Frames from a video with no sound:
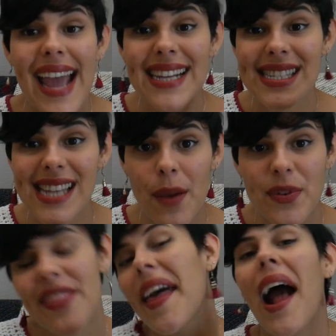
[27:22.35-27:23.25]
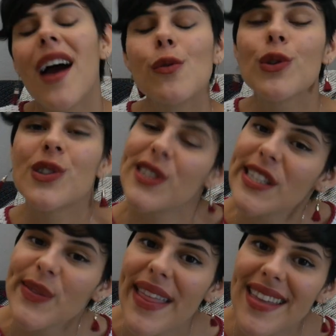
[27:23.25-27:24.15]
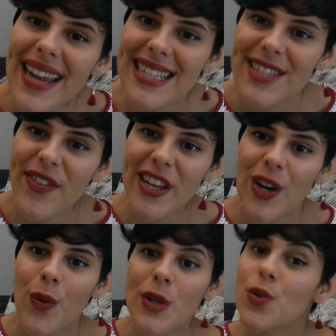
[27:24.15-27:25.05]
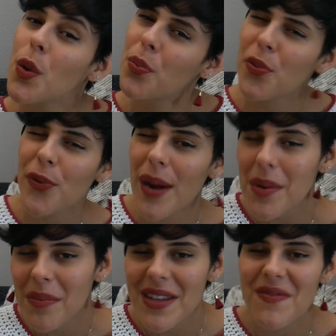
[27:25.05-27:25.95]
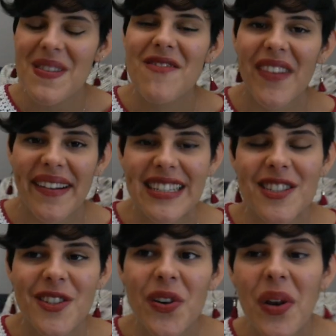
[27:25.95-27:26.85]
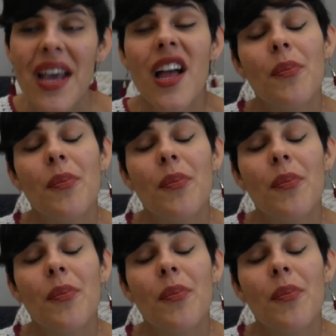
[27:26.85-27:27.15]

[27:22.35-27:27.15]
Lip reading: except that I will see you in the next video, which will probably be very soon,